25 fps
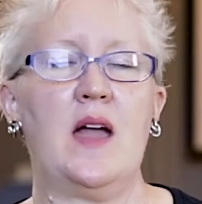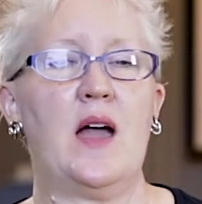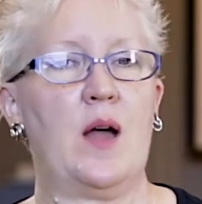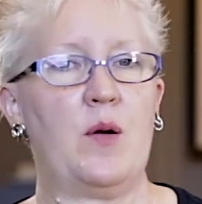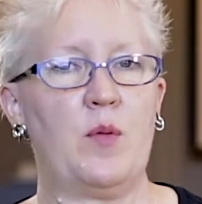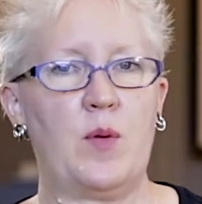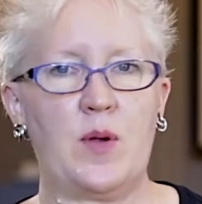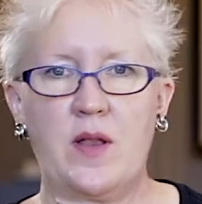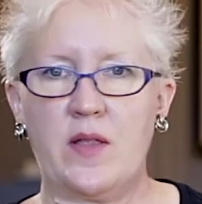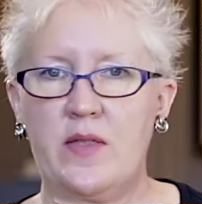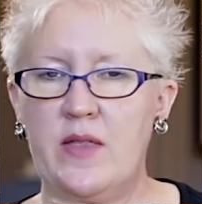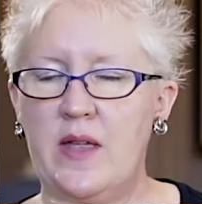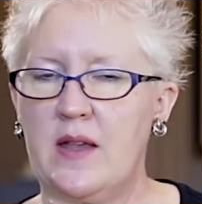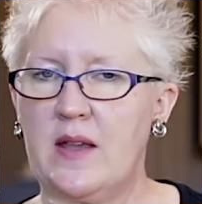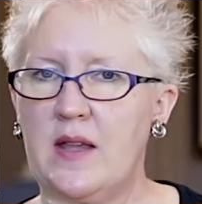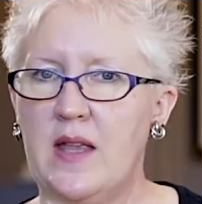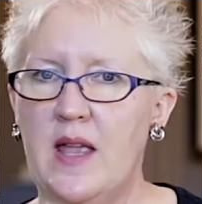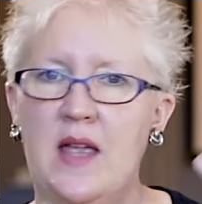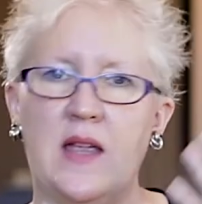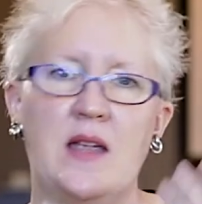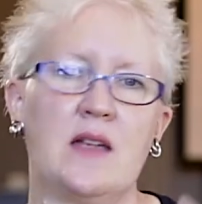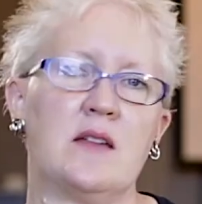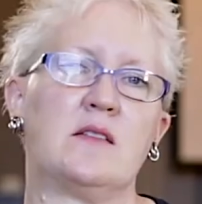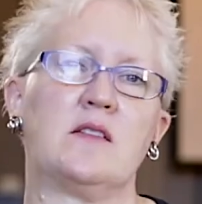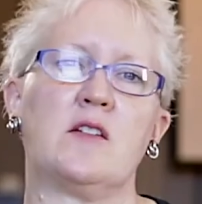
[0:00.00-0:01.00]
I want to thank
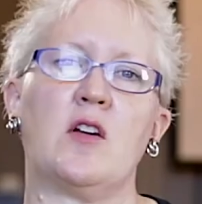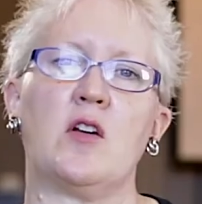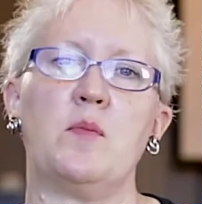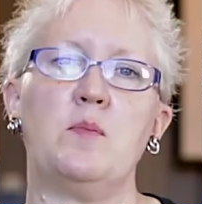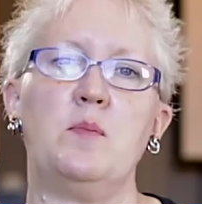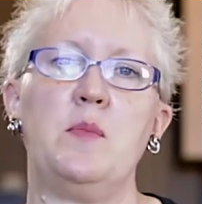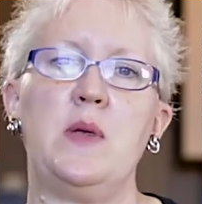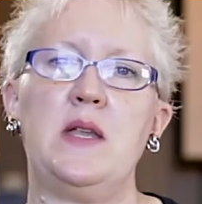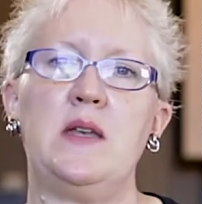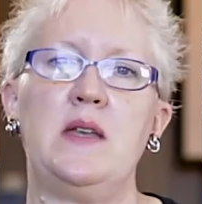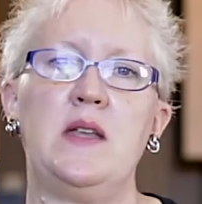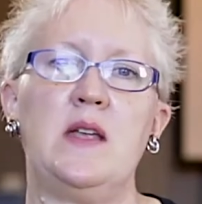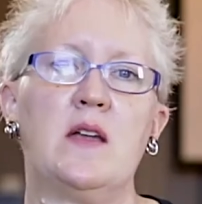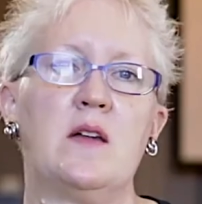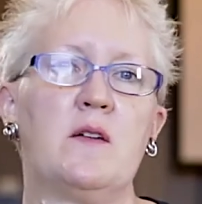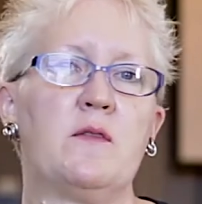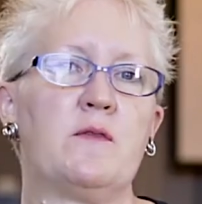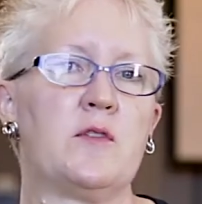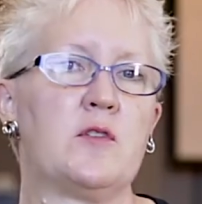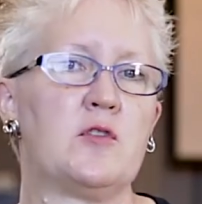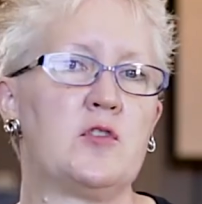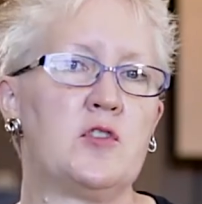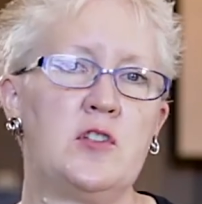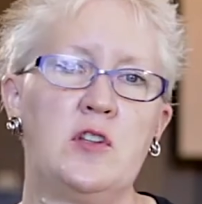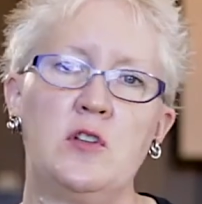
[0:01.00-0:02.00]
ASR Media
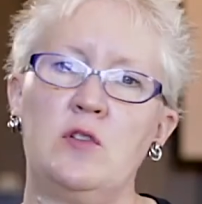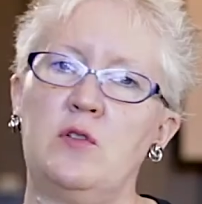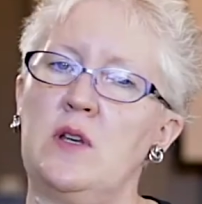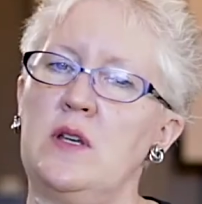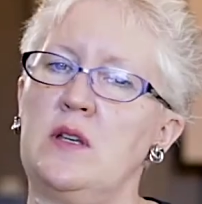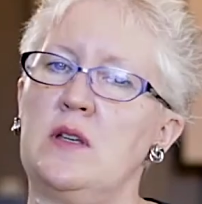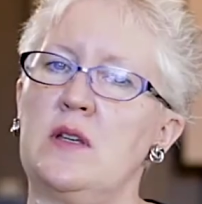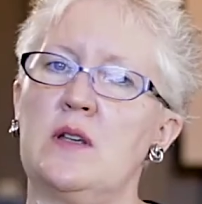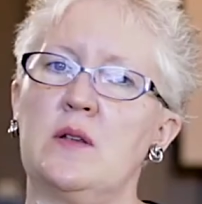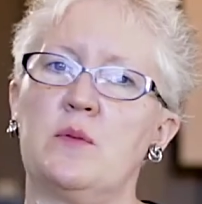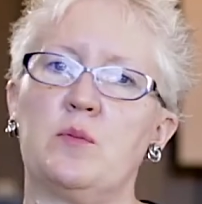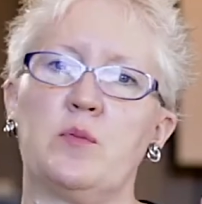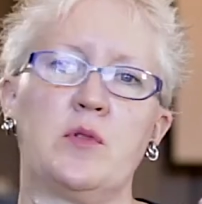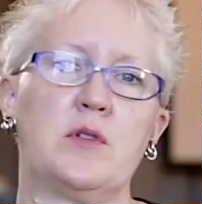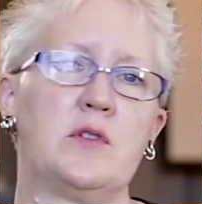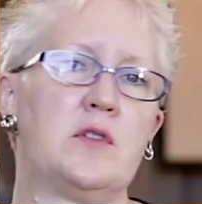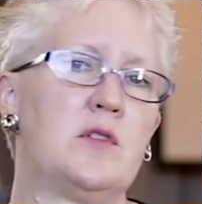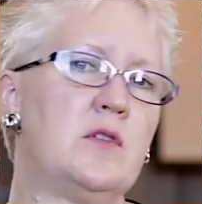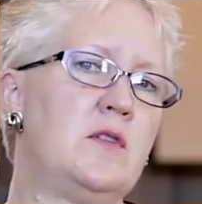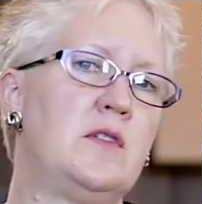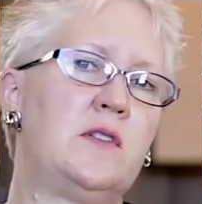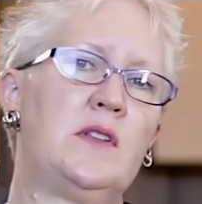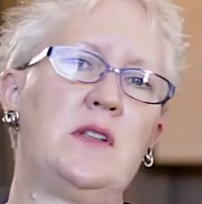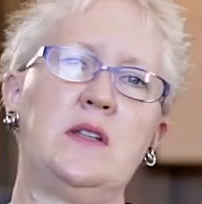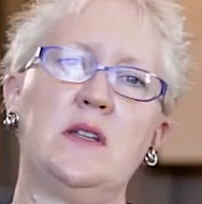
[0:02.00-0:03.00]
for shooting it,
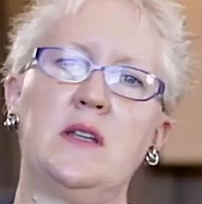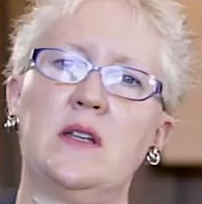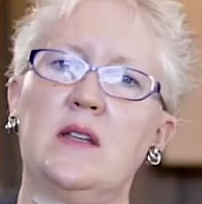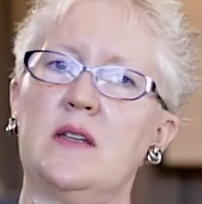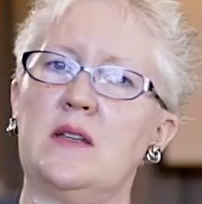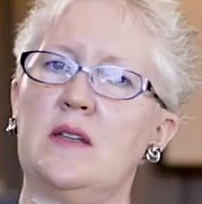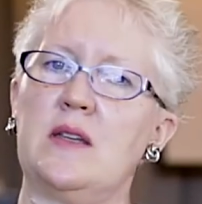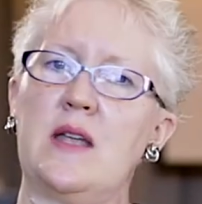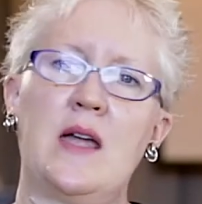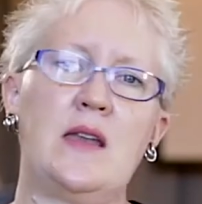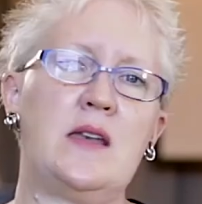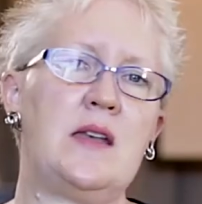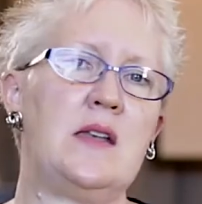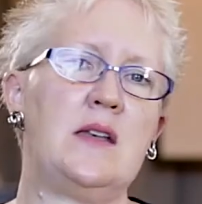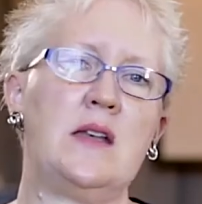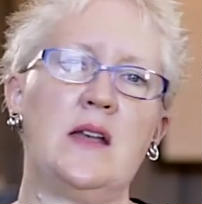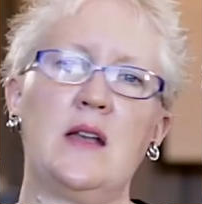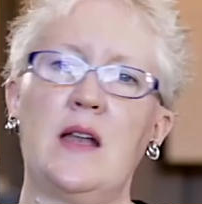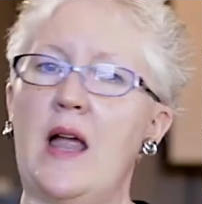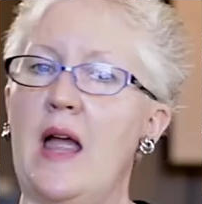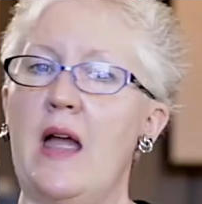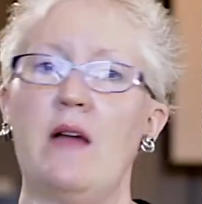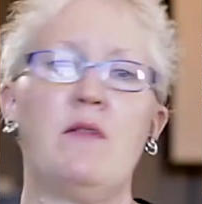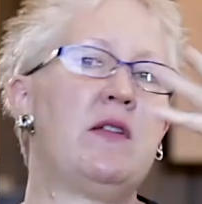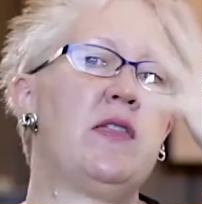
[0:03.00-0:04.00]
producing it, editing
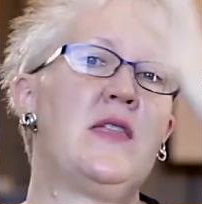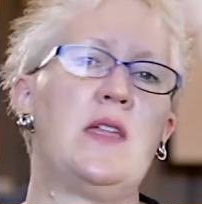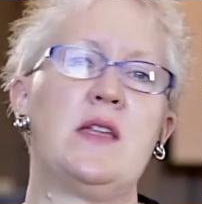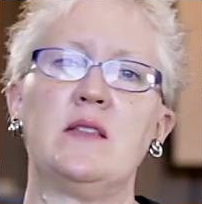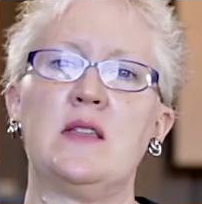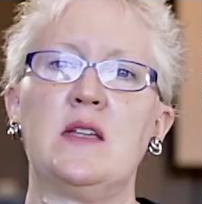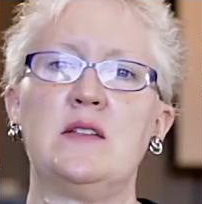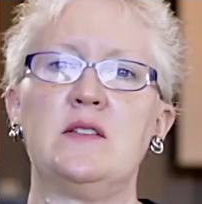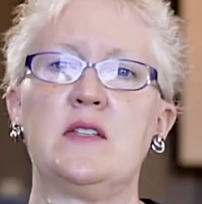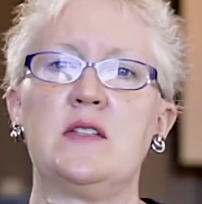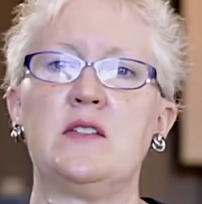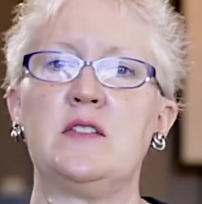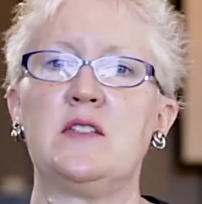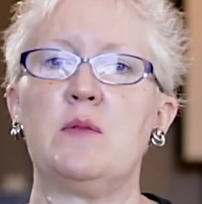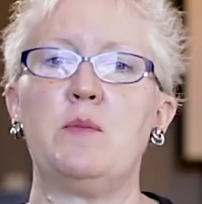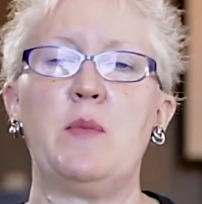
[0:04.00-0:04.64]
it, everything they did to